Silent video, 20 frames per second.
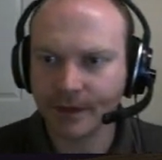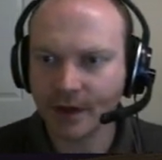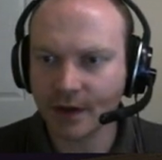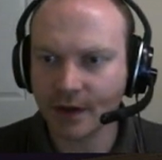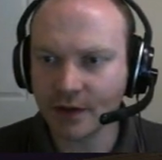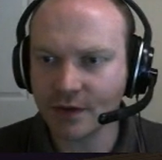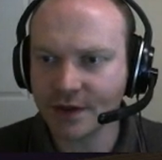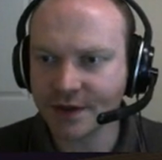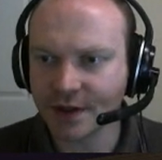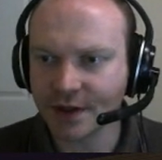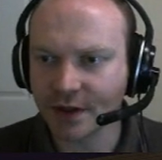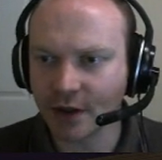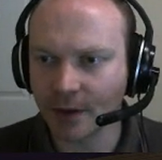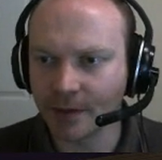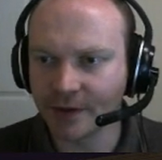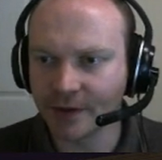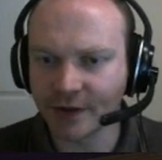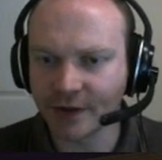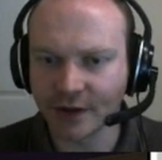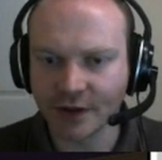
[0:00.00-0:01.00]
Oh, there is a
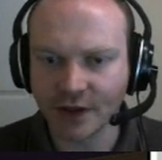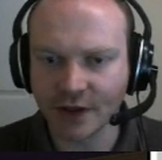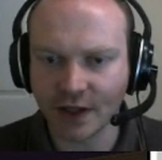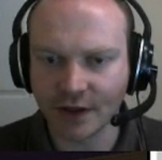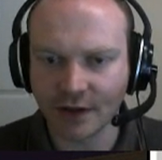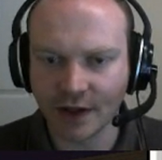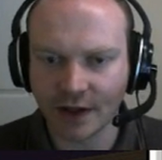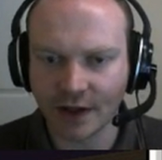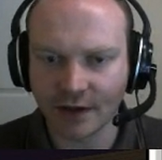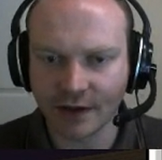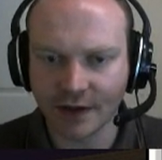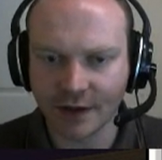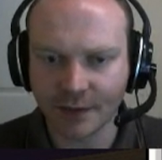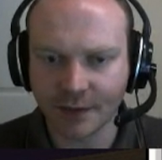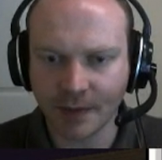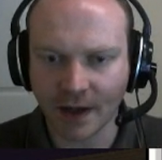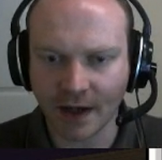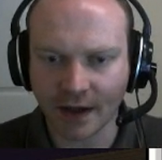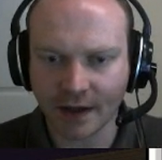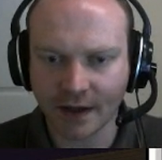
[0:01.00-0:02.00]
cobblestone generator in this
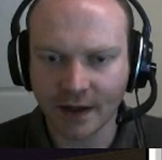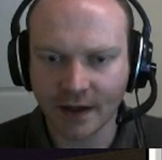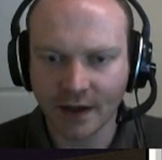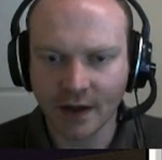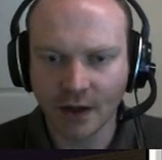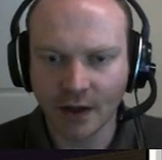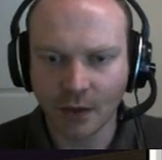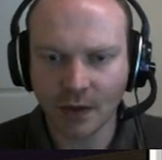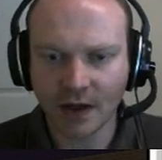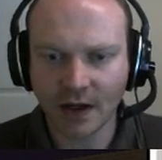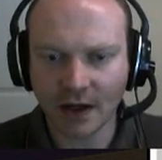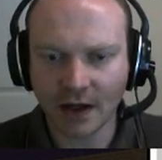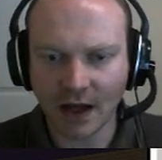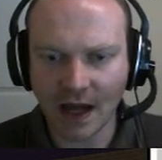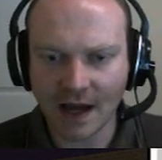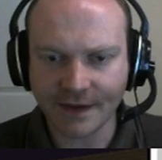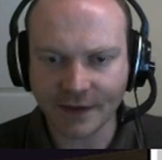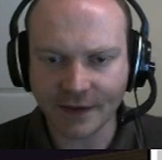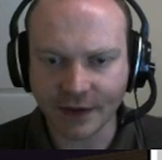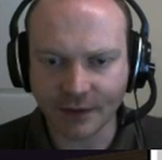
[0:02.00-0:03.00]
pack. We need
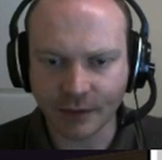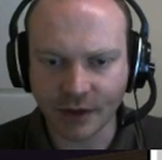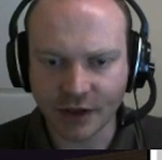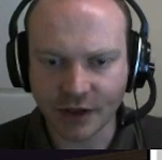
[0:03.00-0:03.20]
lava in